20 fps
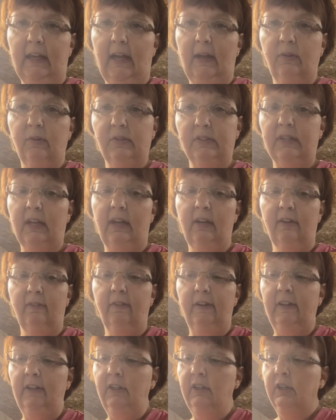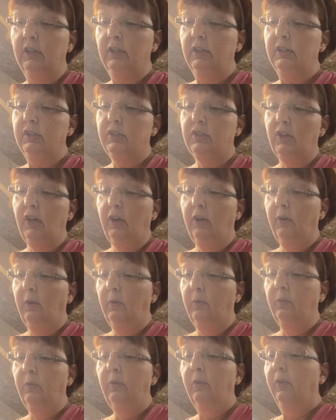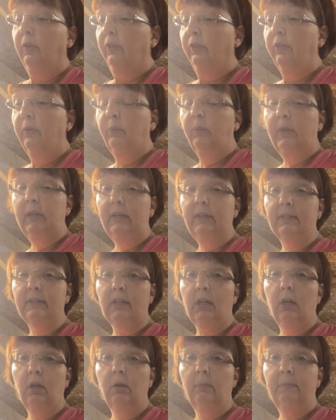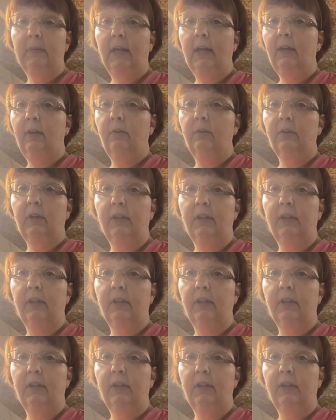outside of it. So the wind has calmed down.